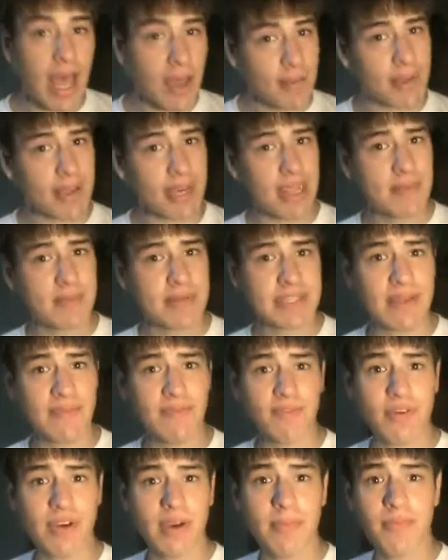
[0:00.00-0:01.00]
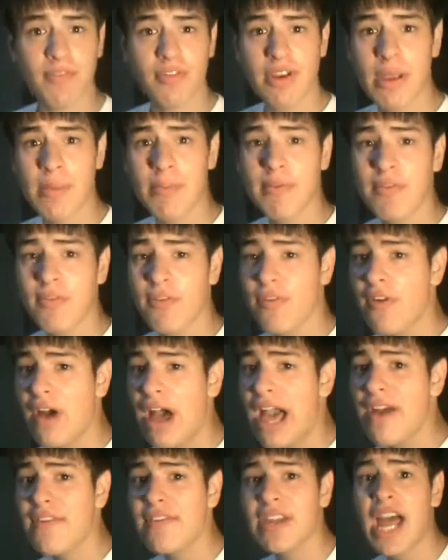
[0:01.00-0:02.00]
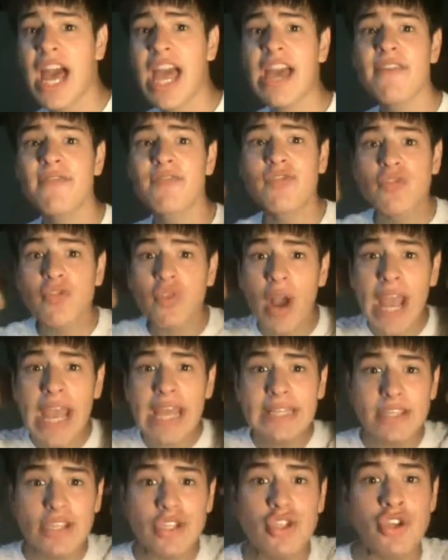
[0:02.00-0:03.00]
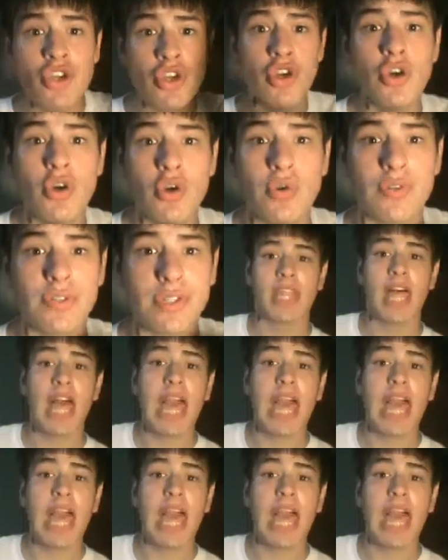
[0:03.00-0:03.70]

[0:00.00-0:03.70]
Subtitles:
Hi, my name is M4M4W45, and I have great news!